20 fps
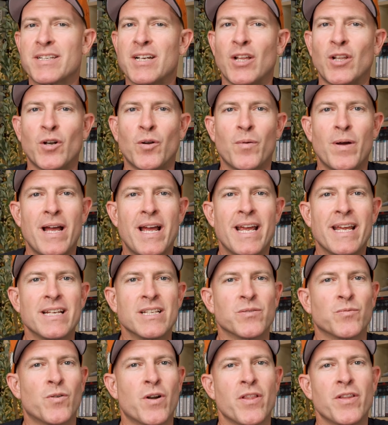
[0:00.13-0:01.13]
colorway
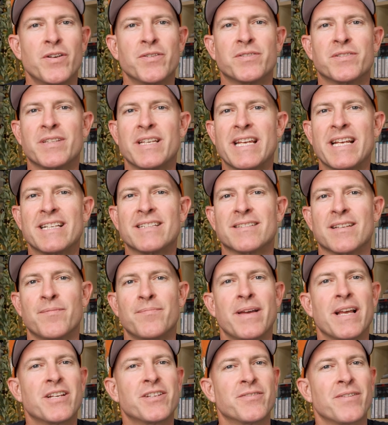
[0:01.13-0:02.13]
is one of those things
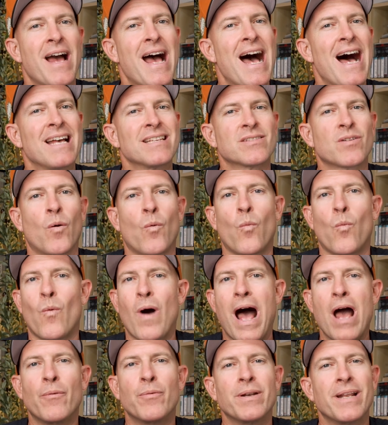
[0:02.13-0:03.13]
that makes you ask,
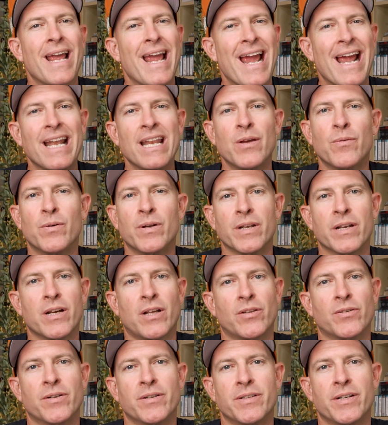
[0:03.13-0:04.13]
why would anyone
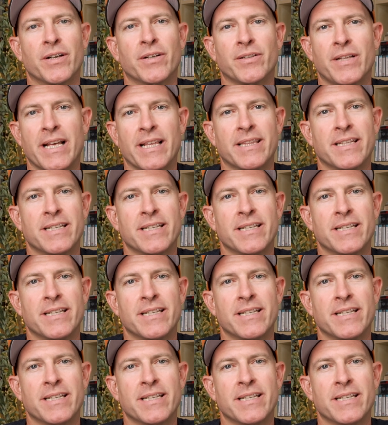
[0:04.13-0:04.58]
color a dunk like